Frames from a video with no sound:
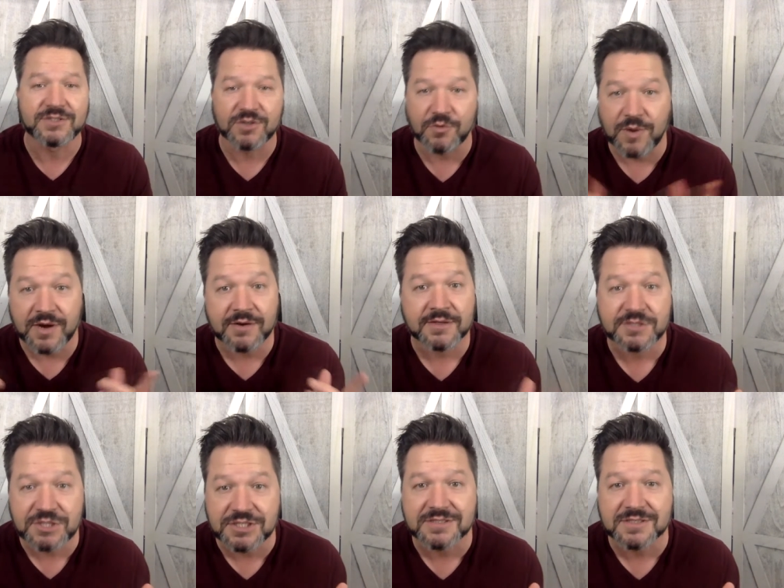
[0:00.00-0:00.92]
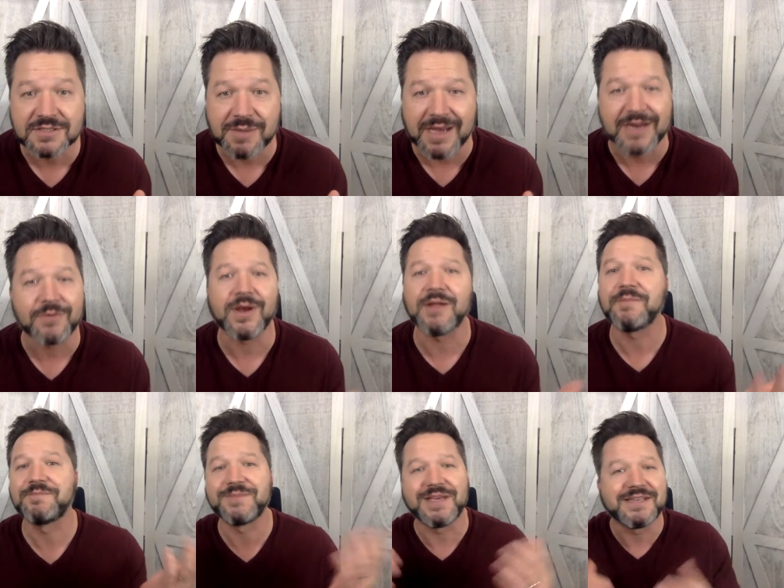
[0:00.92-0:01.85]
So where is Jesus' body?
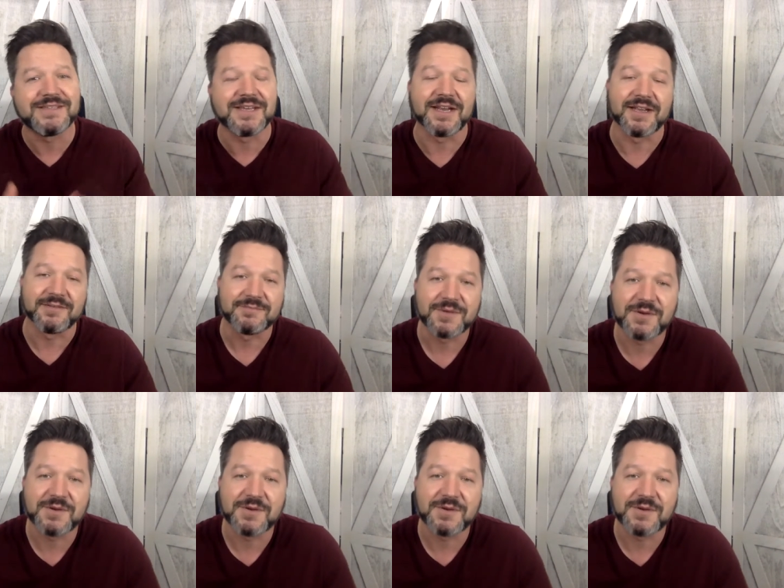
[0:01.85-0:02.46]
Well, he's in it.